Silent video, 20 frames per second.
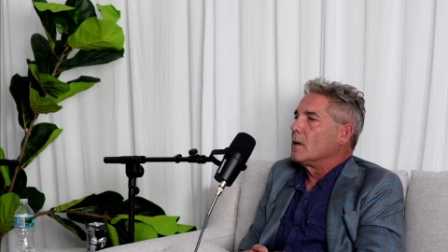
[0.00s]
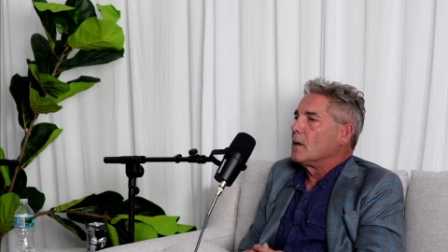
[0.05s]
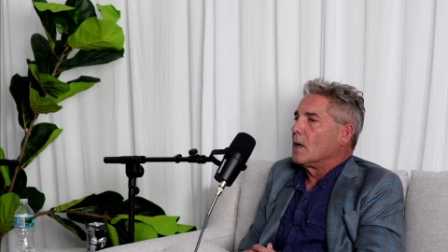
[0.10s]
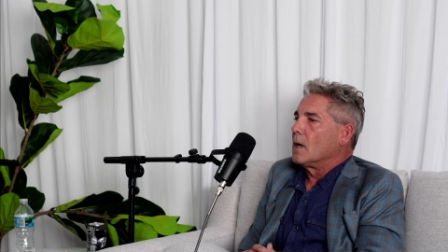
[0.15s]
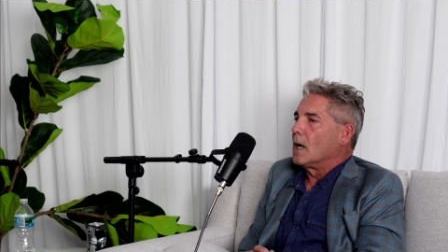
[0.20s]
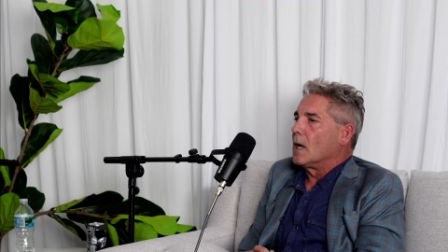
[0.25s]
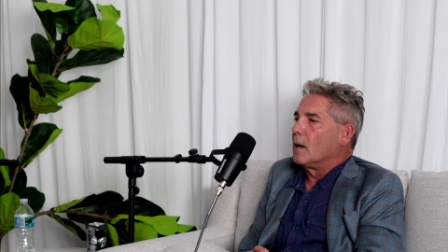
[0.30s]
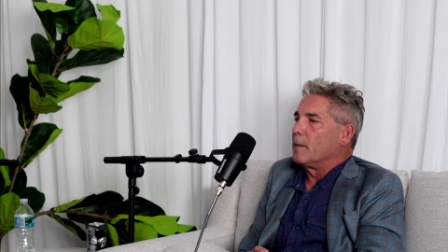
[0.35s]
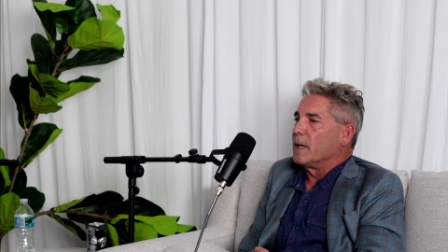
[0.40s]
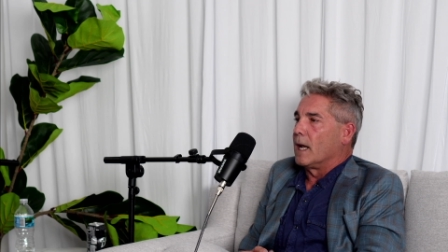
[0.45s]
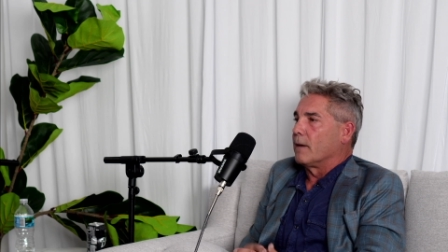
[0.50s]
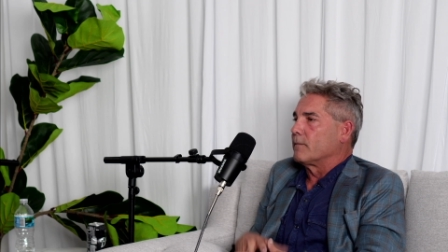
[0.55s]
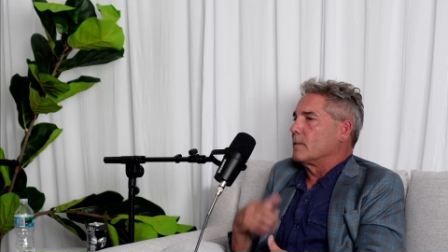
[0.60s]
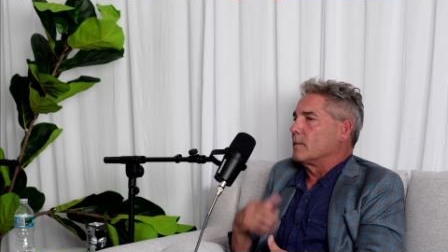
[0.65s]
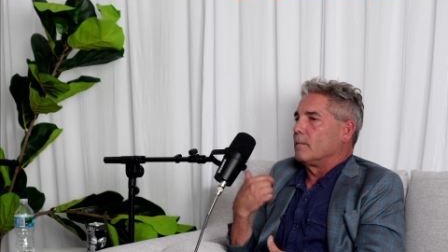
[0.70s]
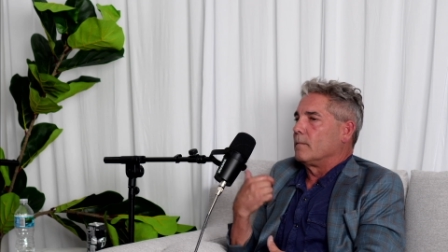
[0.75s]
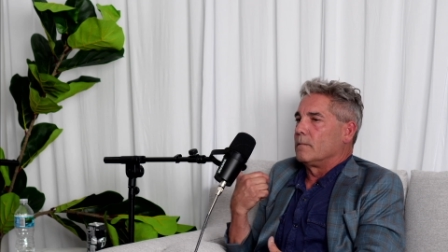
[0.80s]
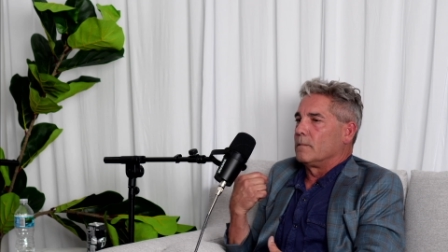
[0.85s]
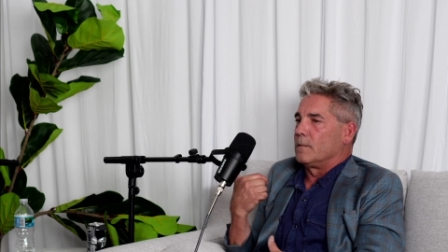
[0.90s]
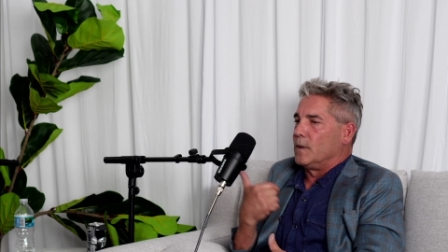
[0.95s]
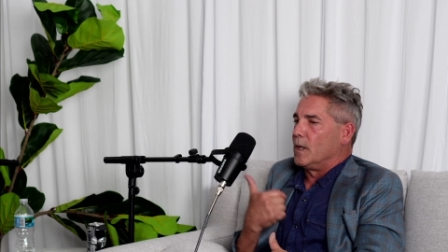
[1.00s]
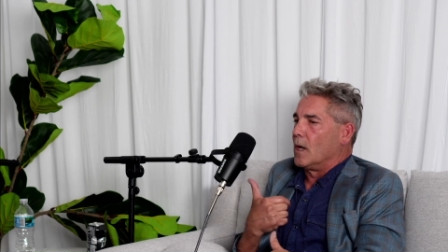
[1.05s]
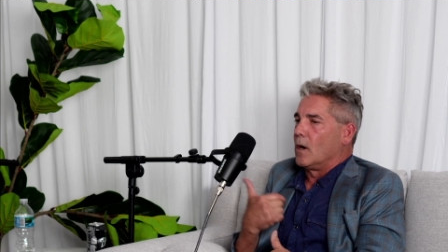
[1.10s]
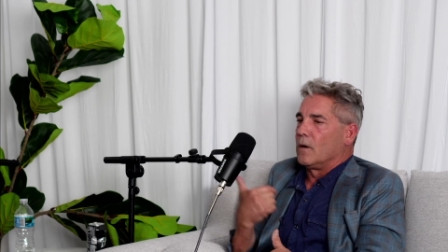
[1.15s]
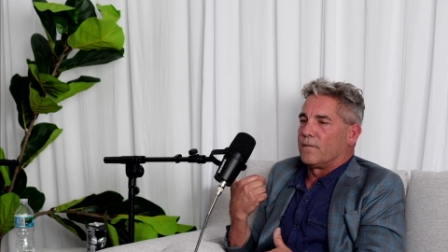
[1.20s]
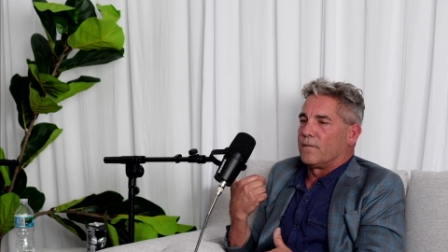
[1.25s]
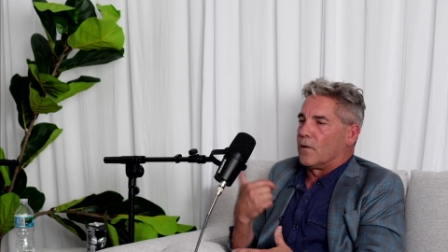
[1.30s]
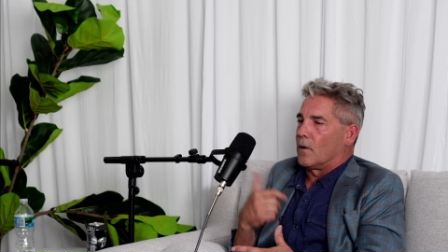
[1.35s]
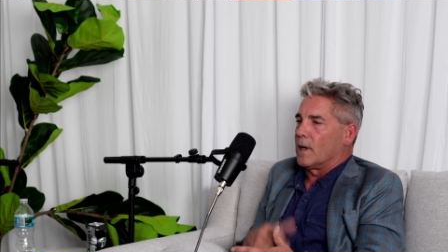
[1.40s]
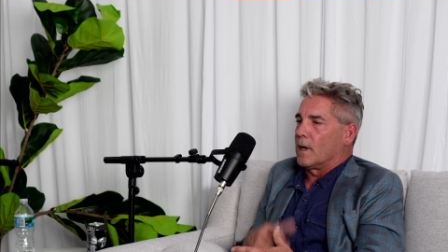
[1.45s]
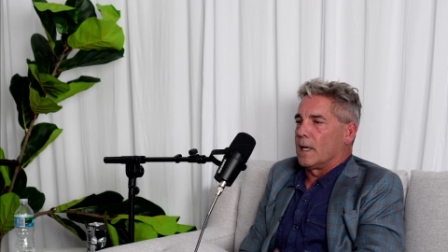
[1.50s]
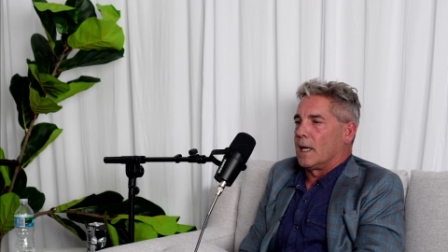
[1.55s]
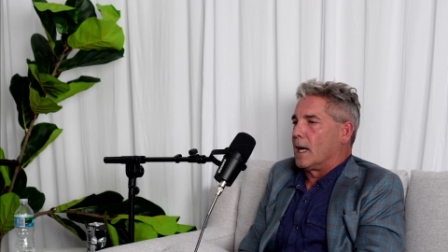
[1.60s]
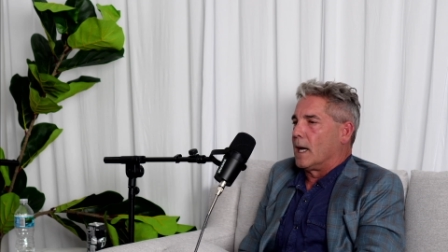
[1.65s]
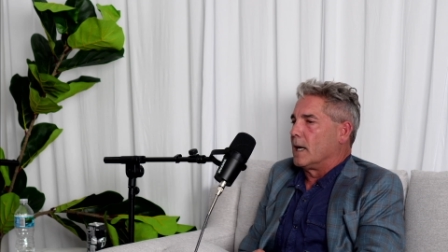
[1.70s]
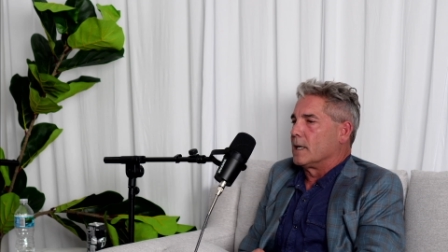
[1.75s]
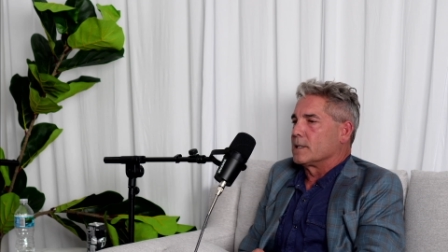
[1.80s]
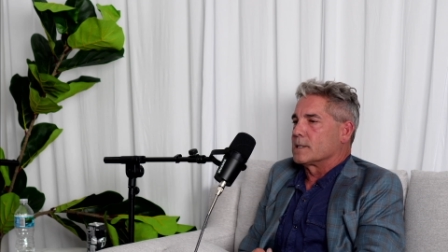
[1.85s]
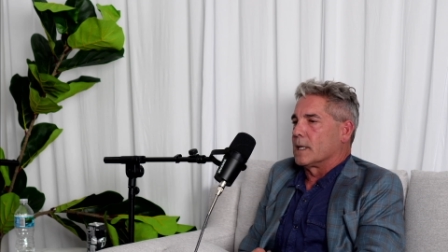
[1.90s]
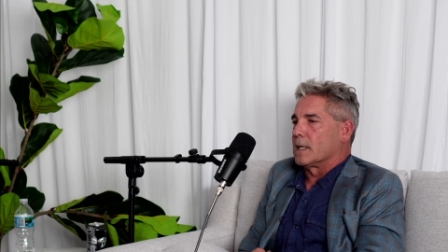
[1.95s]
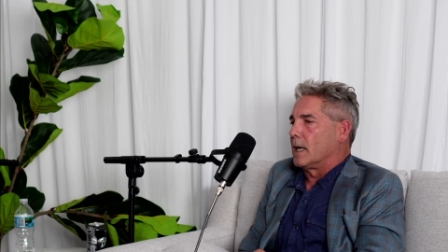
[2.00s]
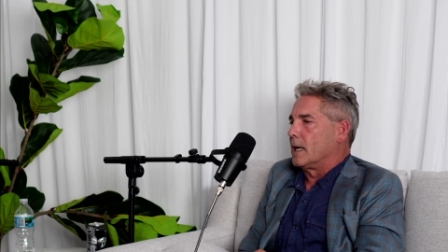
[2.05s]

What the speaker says: I mean, Node 40 has